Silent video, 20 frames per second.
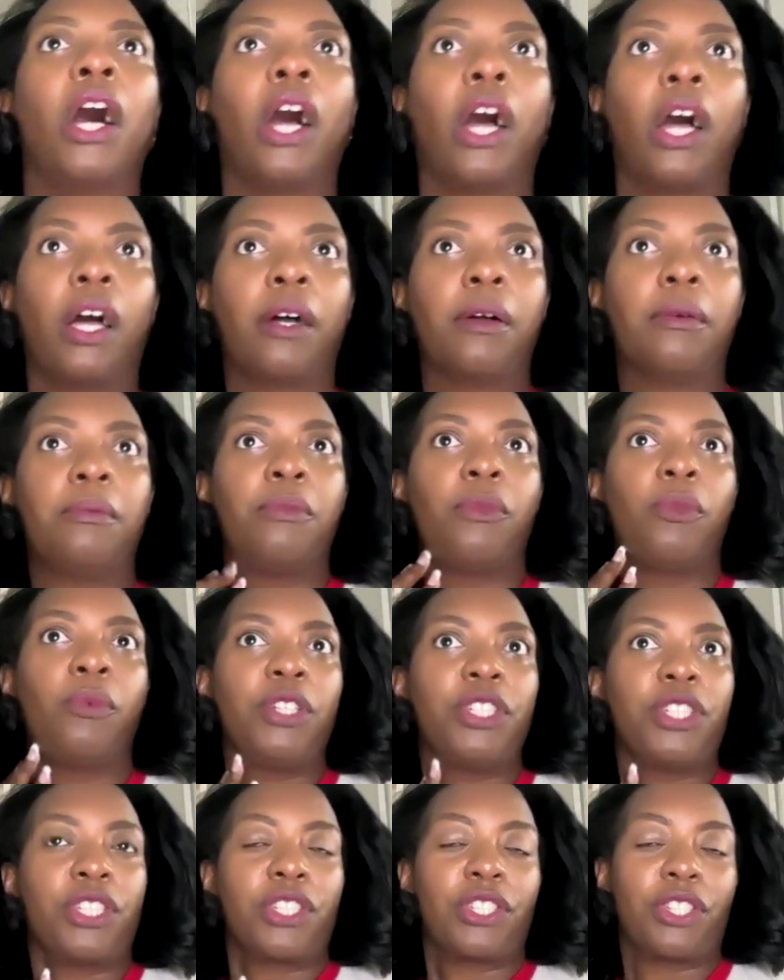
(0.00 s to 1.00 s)

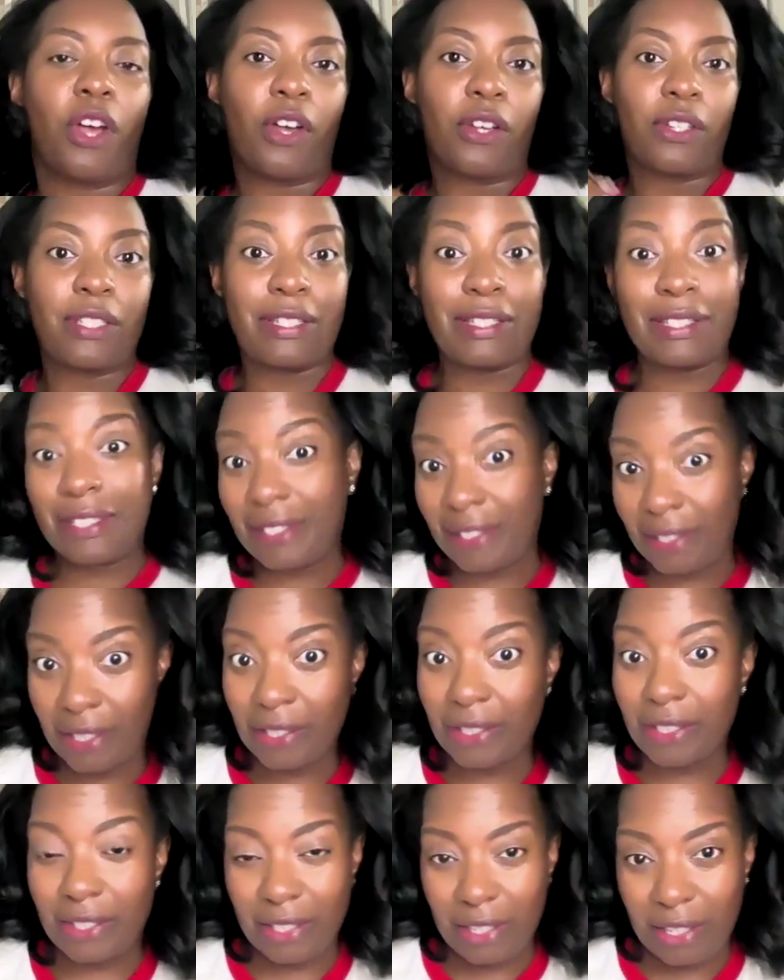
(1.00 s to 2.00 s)
We just saw
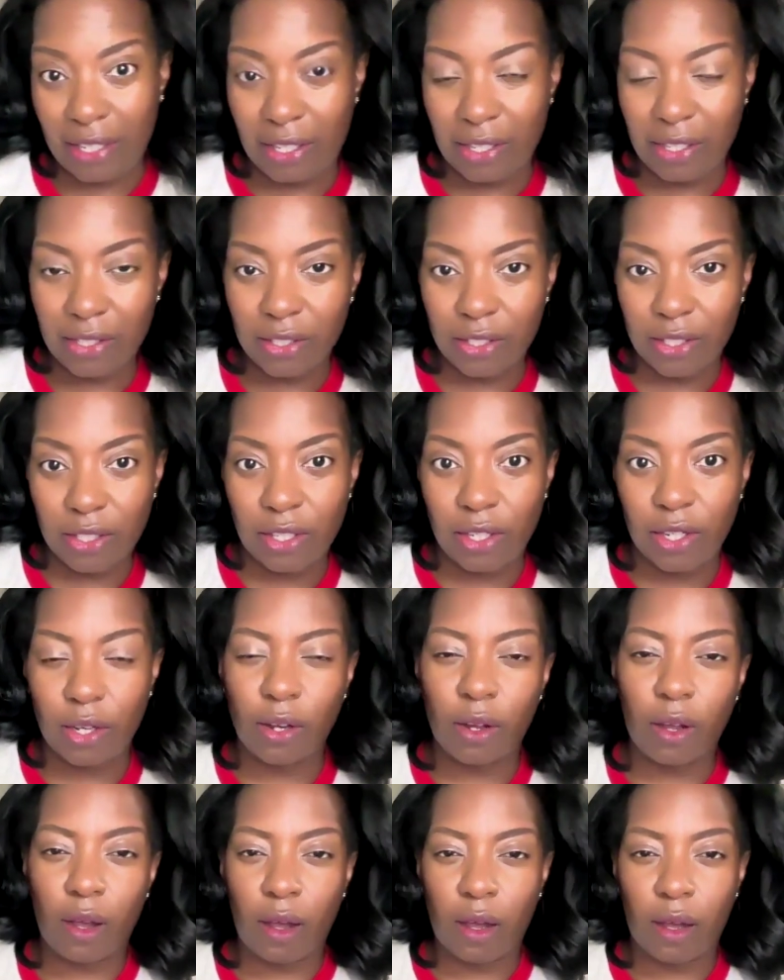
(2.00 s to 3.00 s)
the Senate,
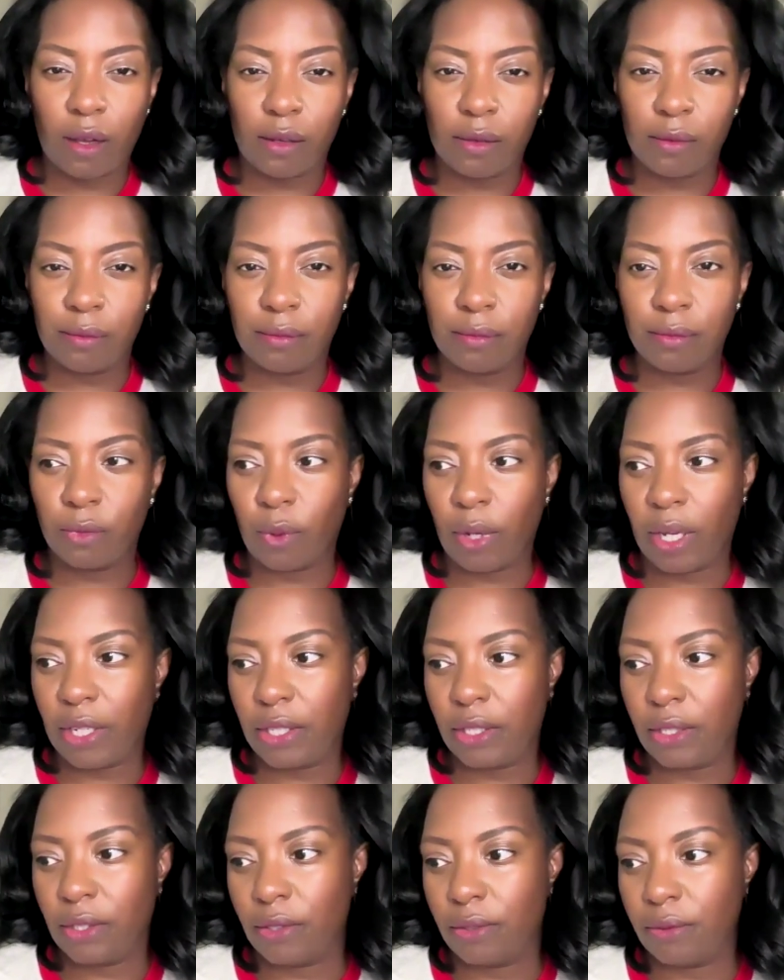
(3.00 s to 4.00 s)

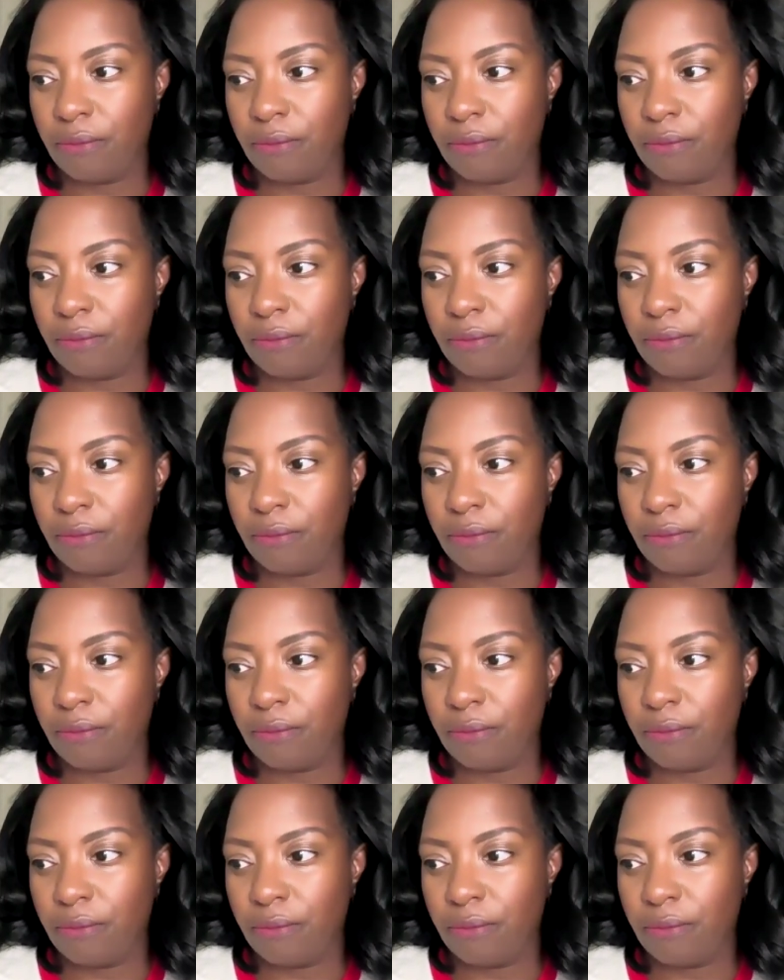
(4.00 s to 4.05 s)
what